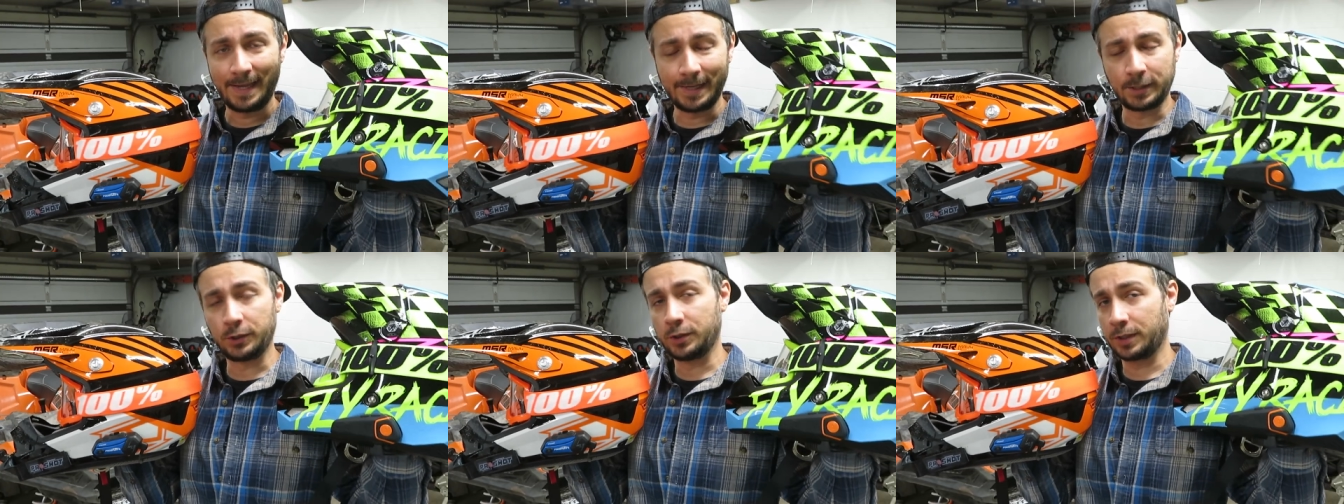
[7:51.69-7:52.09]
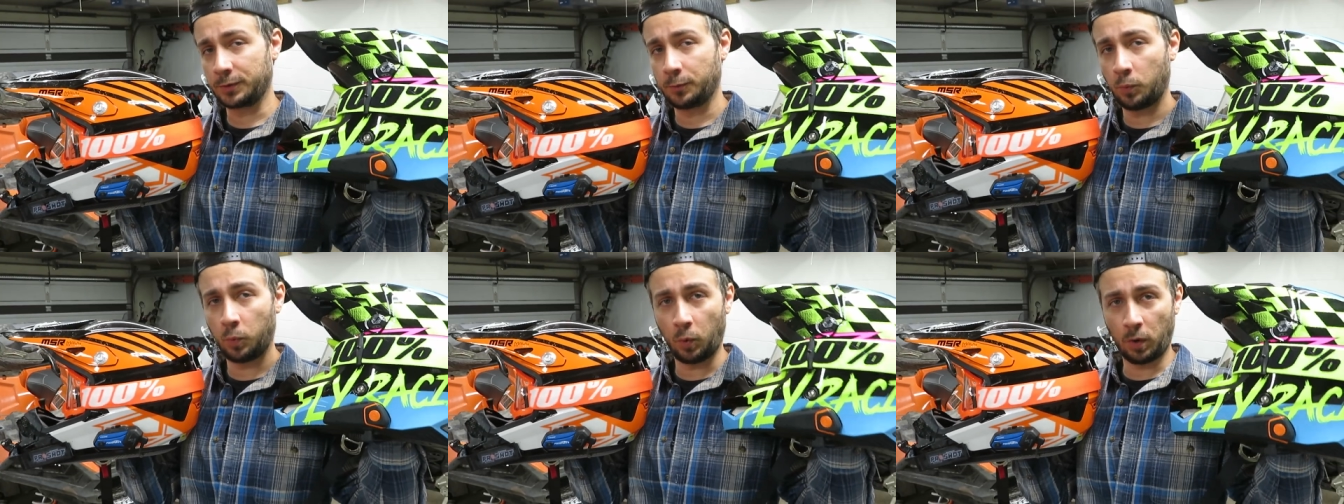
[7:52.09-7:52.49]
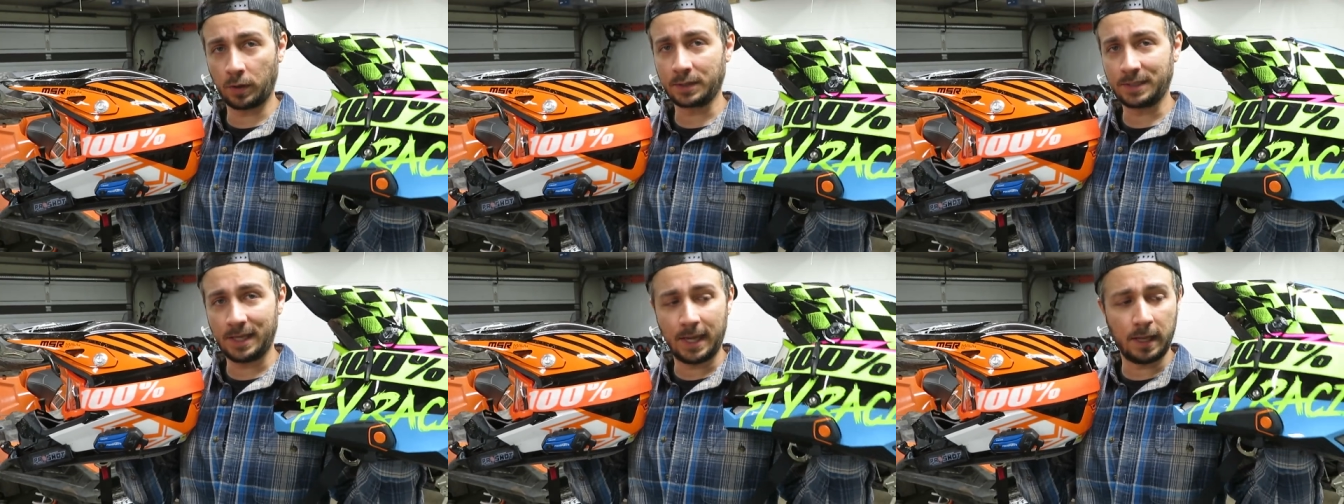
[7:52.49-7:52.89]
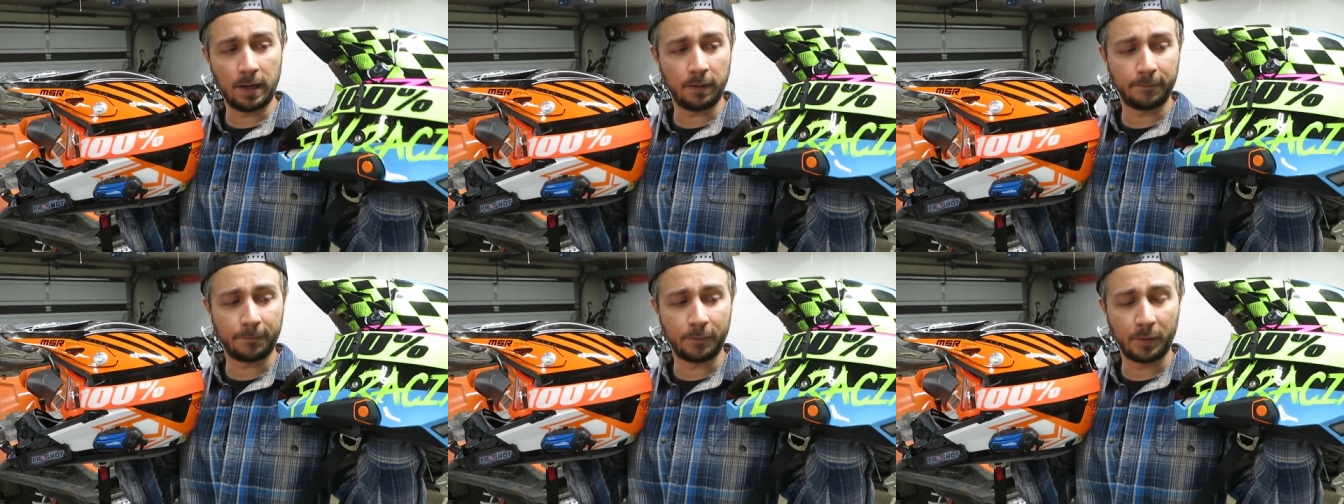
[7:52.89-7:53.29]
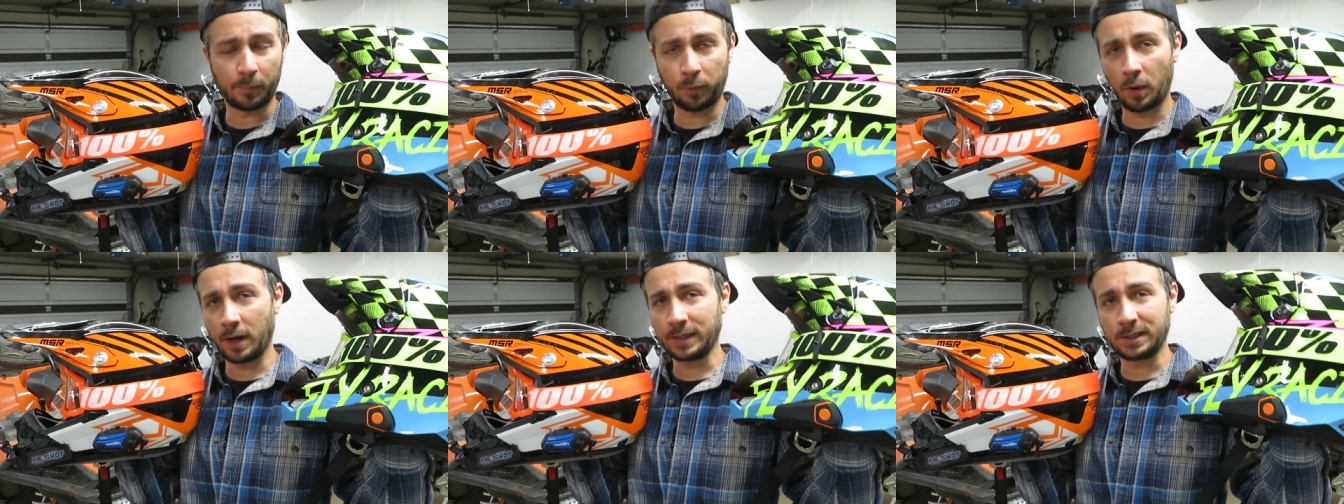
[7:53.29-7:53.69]
It just works, and for the
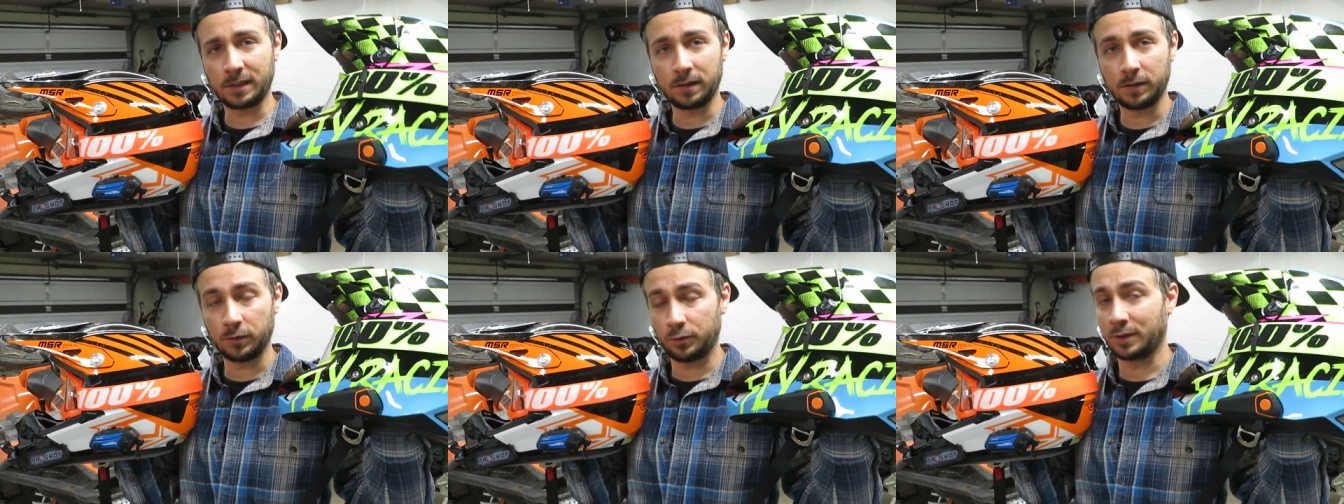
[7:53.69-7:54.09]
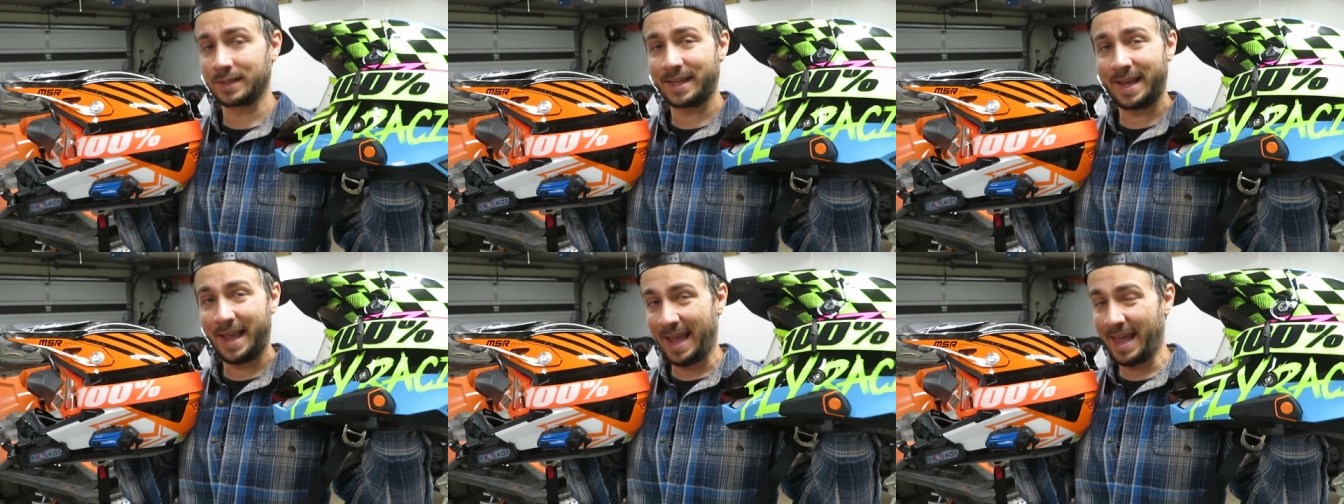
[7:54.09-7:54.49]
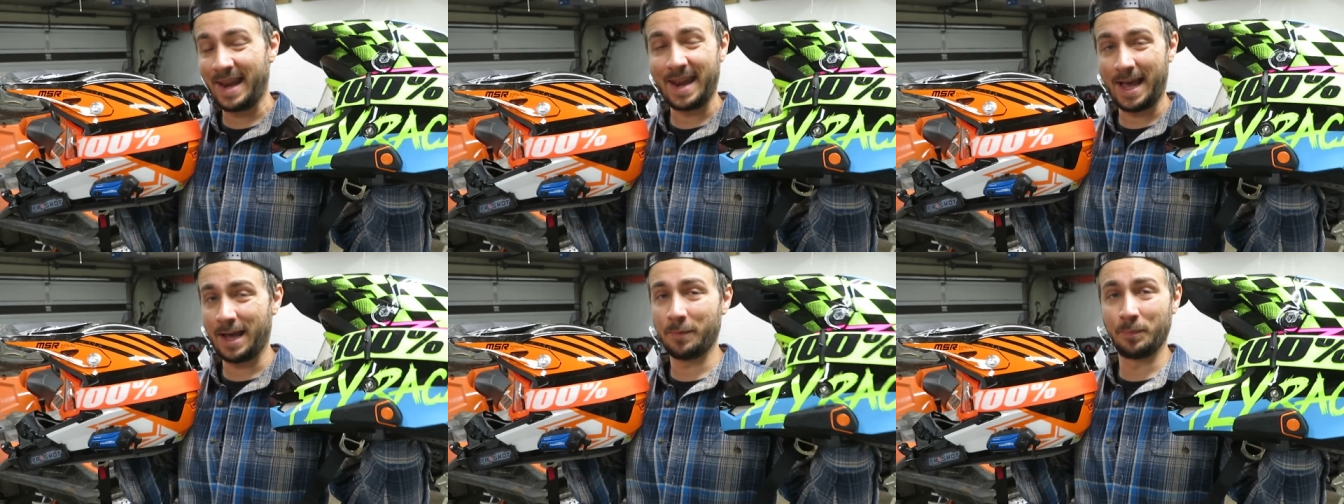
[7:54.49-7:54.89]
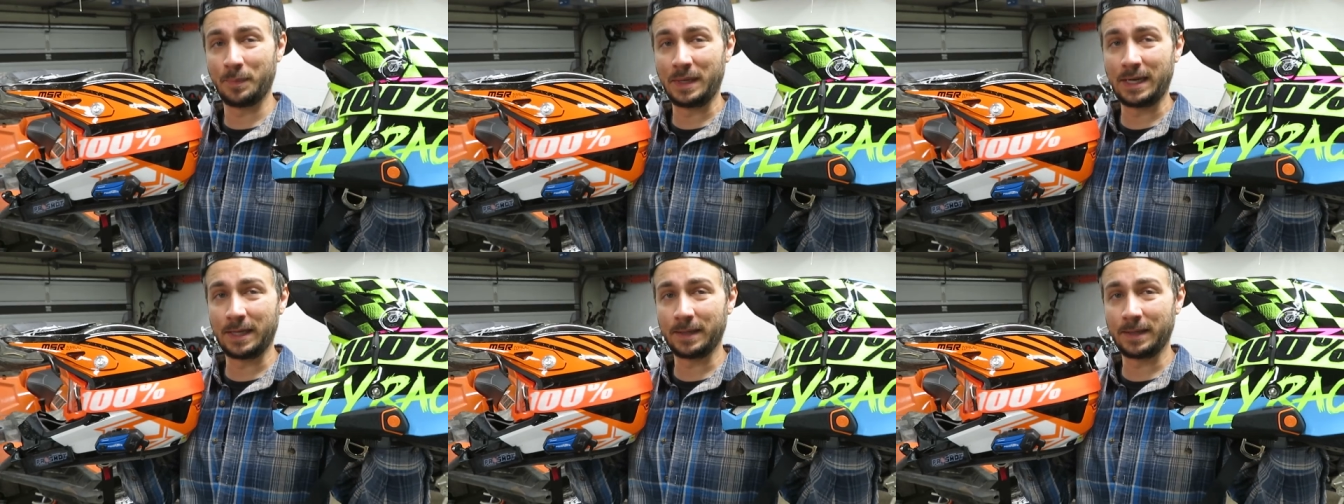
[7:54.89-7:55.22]
price, you just cannot beat